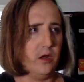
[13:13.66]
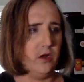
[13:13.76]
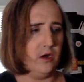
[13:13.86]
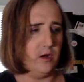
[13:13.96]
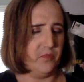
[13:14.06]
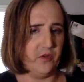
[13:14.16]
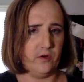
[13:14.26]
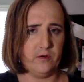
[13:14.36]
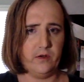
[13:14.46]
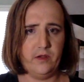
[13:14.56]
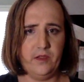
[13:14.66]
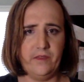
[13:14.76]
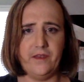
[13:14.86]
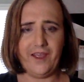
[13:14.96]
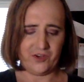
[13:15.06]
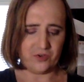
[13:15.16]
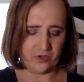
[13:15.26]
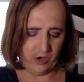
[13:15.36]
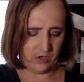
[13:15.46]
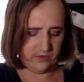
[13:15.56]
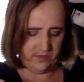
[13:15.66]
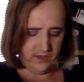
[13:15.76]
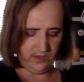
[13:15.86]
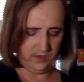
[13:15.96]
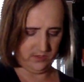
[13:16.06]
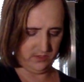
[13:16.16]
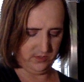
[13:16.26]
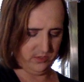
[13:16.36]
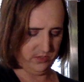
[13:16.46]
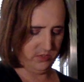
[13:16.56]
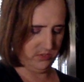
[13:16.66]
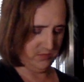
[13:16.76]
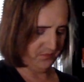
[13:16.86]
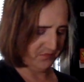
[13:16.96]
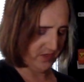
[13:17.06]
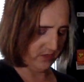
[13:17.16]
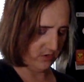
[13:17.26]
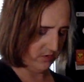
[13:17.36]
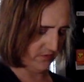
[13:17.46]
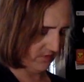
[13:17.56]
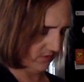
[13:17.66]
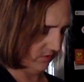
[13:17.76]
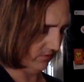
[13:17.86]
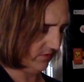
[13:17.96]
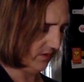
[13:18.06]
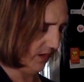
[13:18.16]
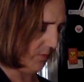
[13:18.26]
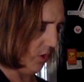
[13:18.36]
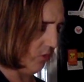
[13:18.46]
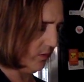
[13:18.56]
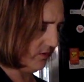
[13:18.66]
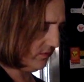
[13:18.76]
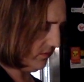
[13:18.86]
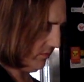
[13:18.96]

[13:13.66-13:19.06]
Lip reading: and they're in the National Guard, and they got called up for COVID, and I'm always,